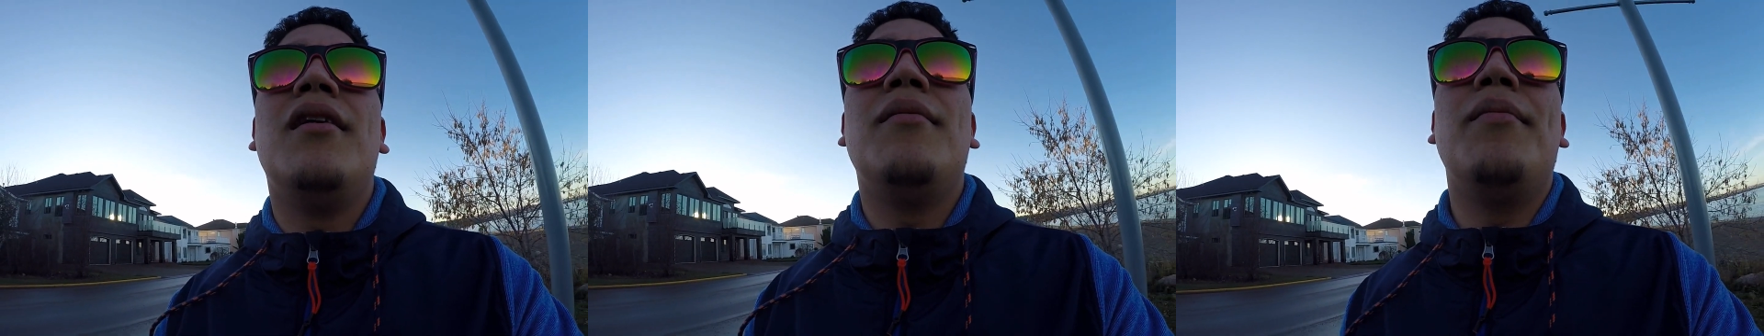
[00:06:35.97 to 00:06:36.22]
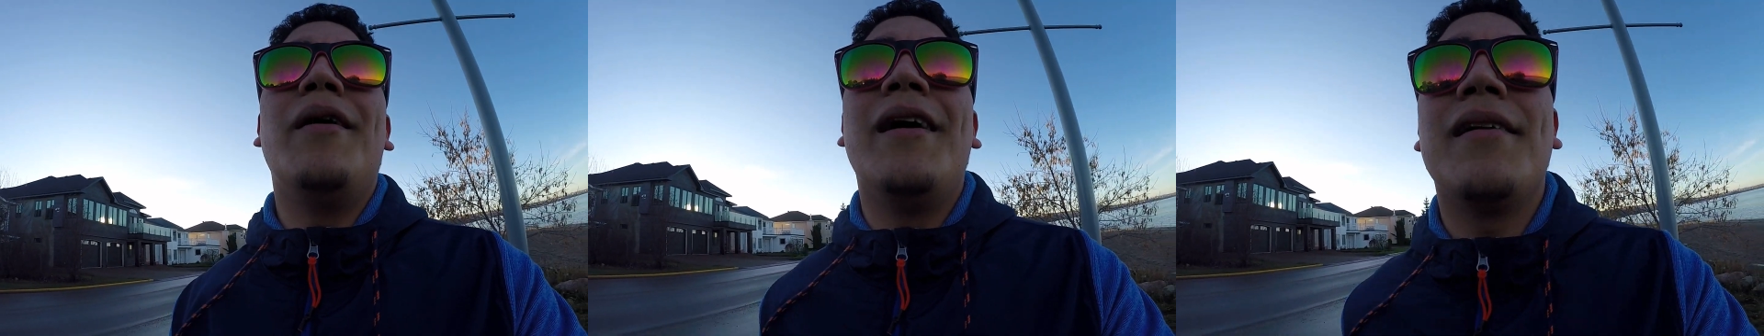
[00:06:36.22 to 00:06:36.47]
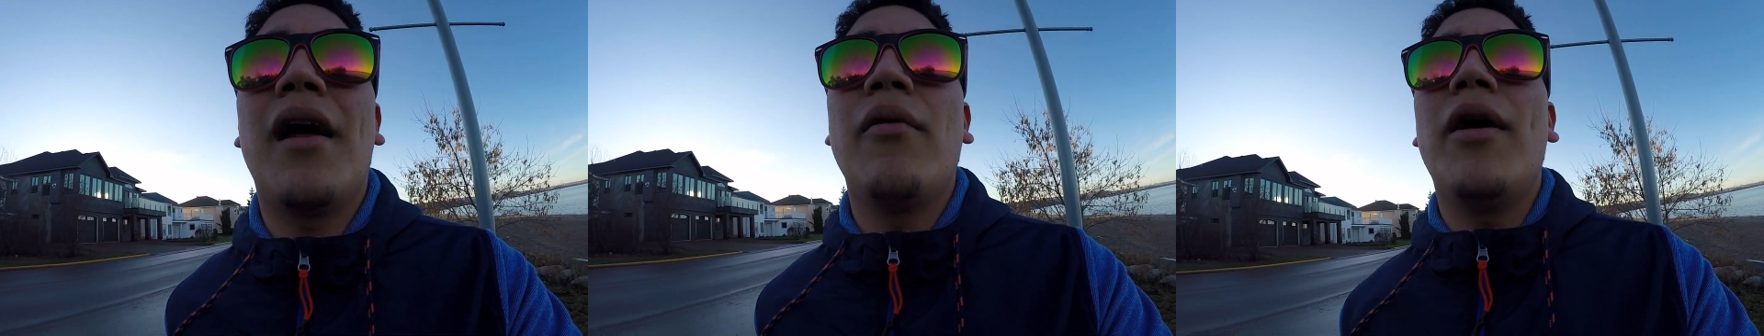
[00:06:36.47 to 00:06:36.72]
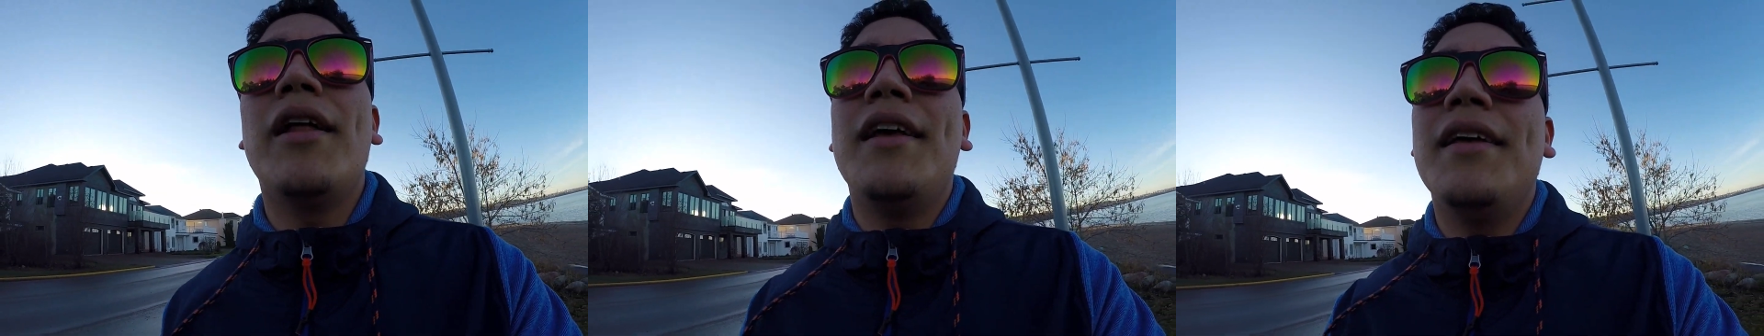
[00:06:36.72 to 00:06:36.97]
But I
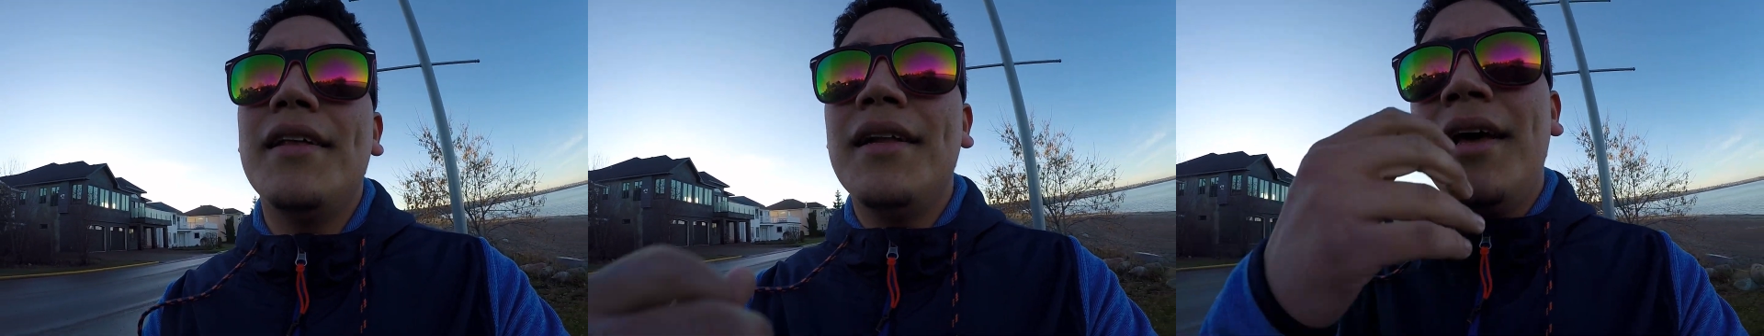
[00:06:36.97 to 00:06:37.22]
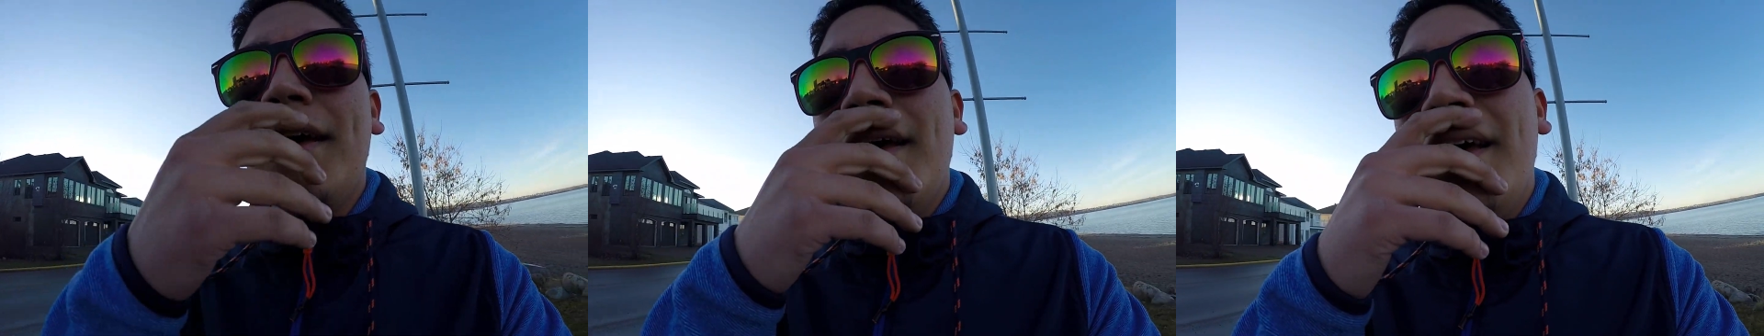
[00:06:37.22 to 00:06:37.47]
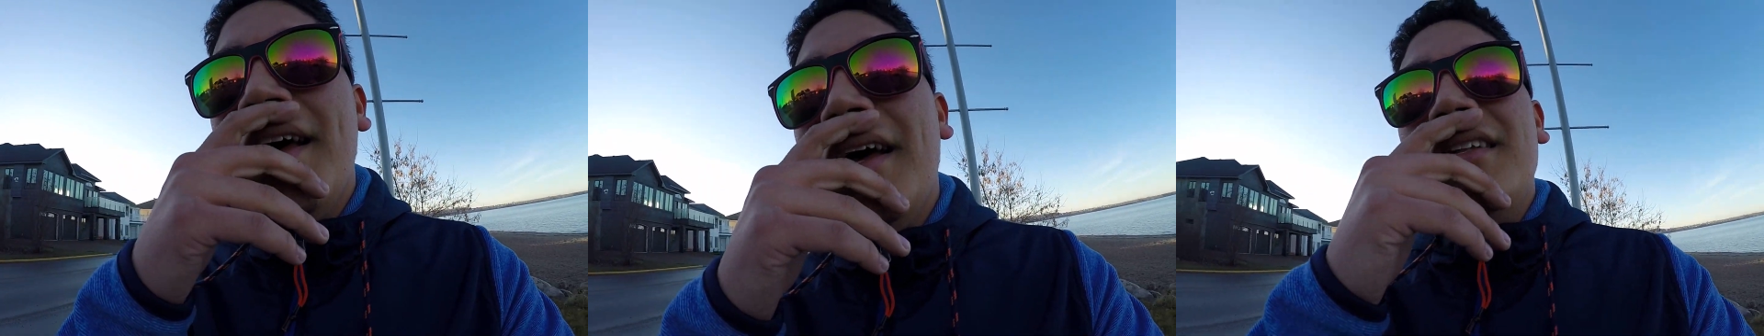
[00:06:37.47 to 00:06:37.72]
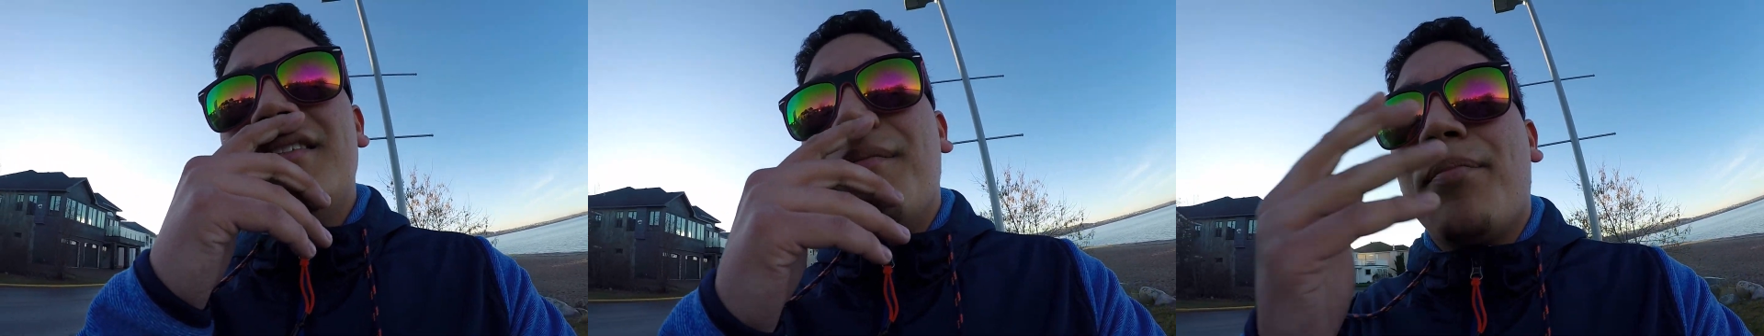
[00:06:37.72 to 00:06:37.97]
went in
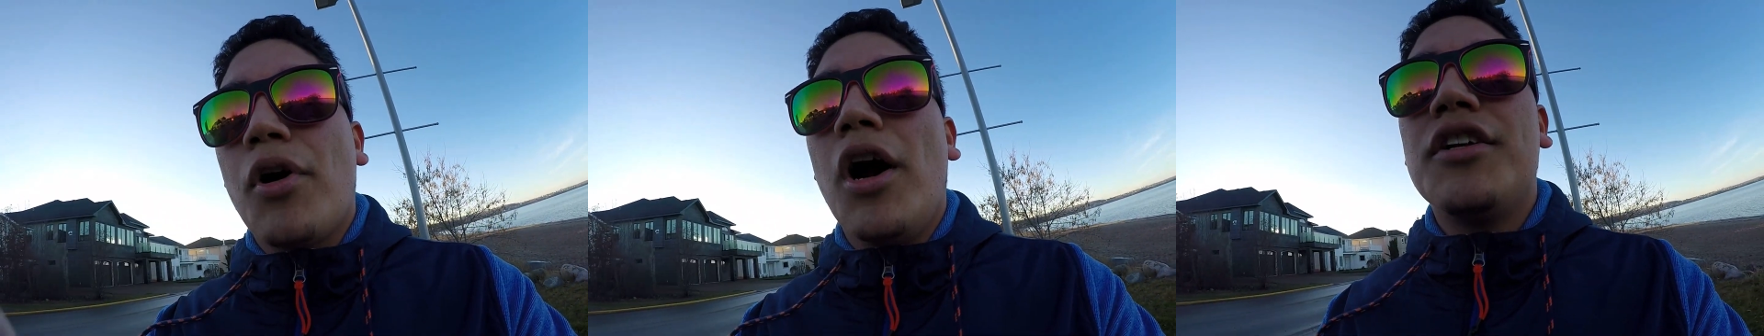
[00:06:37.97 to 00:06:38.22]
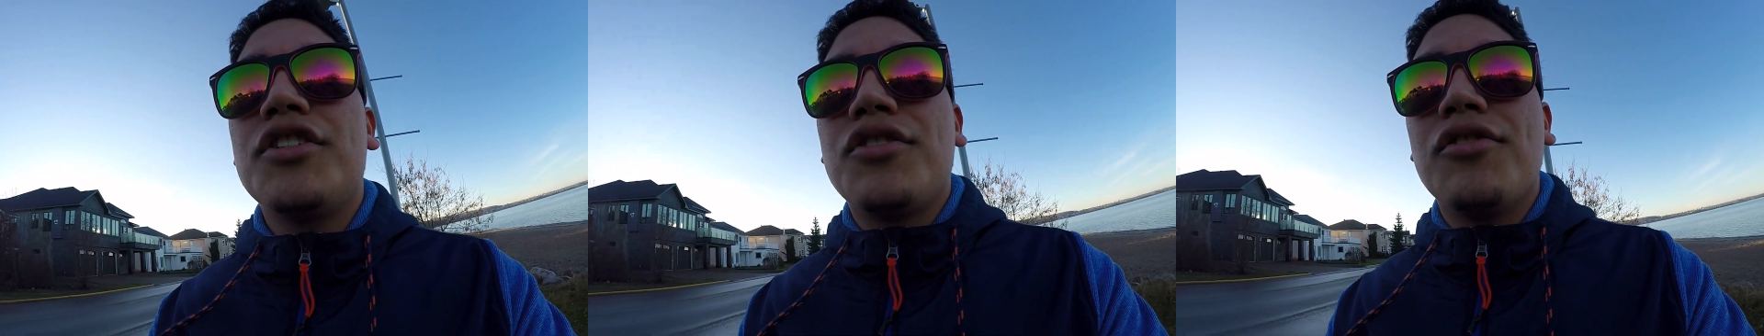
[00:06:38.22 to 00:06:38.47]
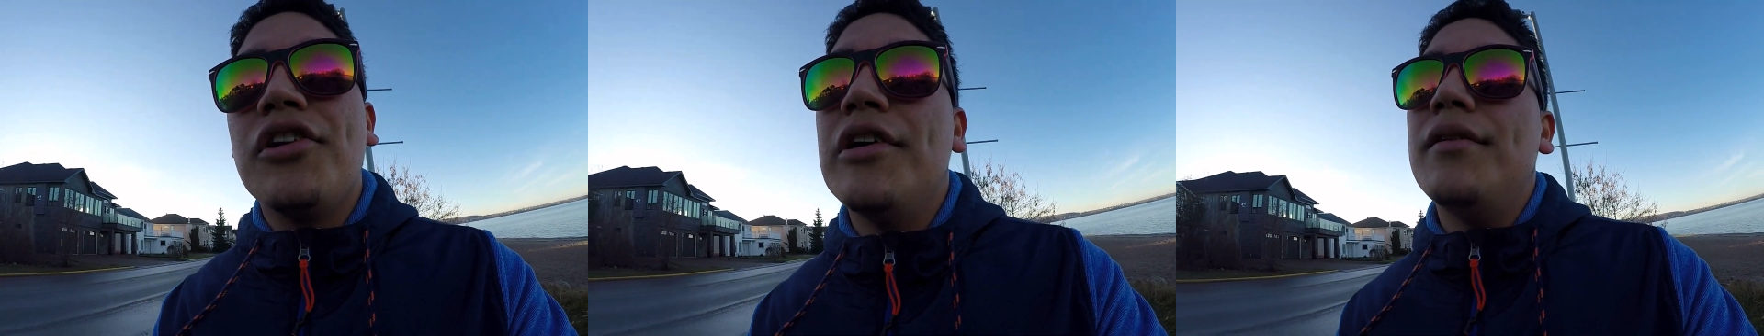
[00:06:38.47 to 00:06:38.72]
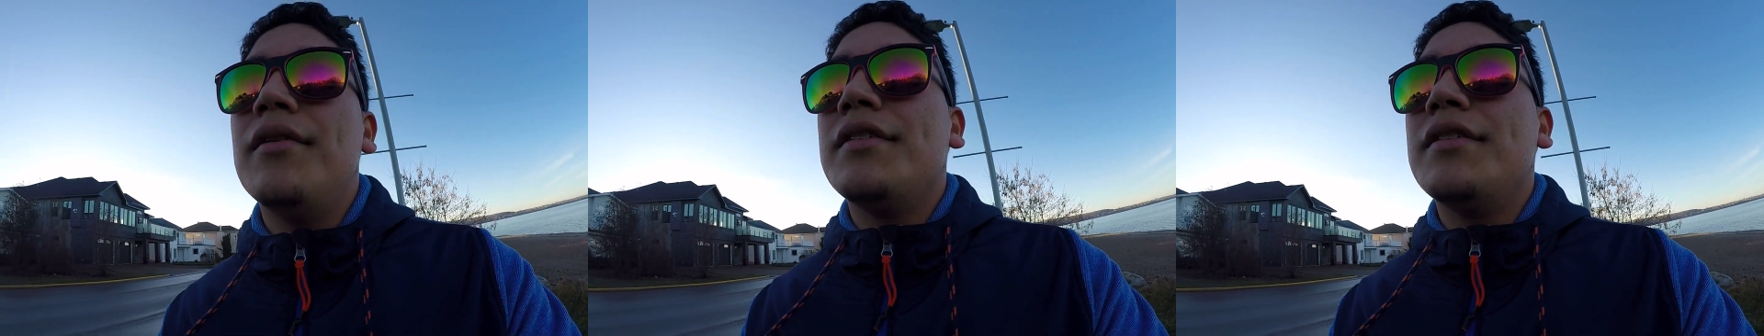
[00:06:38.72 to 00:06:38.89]
to Broad Street.